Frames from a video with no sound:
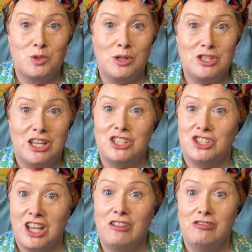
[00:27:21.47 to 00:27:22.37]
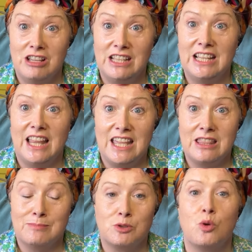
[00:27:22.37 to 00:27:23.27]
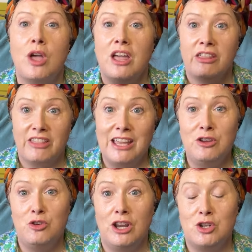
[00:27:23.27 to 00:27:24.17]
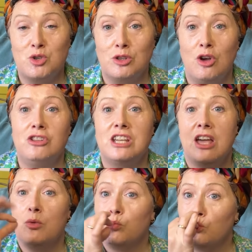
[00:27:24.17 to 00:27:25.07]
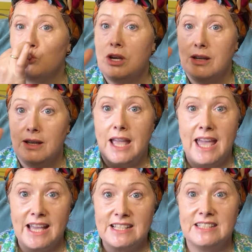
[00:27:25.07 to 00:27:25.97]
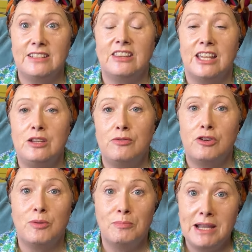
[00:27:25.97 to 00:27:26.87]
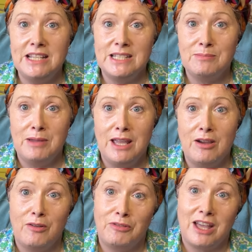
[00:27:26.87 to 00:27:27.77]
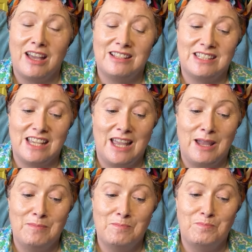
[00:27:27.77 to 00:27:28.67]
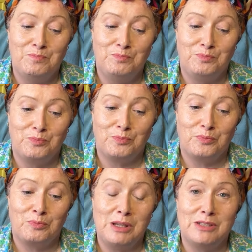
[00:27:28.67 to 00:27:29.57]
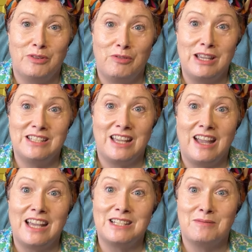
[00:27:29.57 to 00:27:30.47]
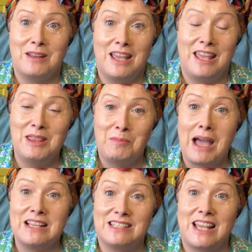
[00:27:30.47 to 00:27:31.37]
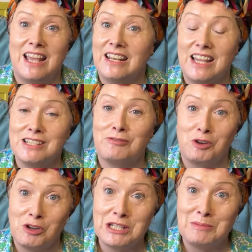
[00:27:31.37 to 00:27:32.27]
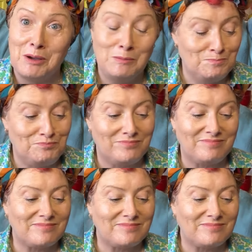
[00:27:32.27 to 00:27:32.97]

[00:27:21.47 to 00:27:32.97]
sewing sessions. I really like them. So thank you, Retro Claude. Excellent. Thank you for reminding me of that piece of advice I had in the past and had forgotten about.